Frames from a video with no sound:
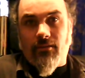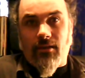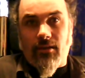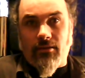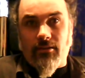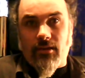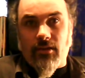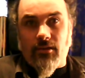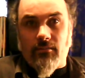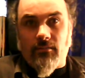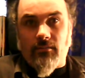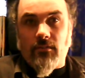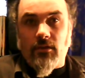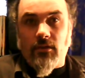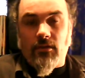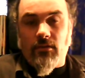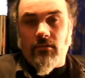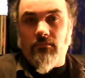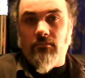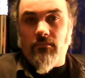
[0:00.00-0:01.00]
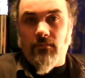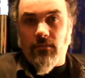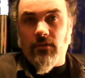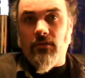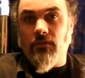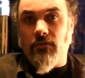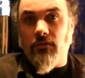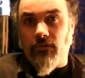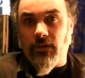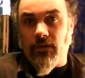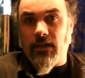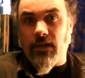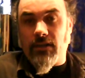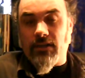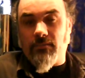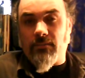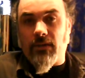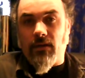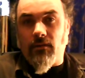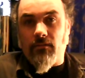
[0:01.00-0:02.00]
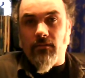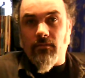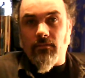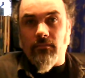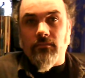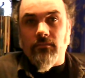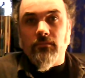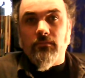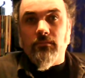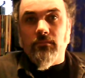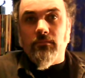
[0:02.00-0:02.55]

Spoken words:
then you forget about them.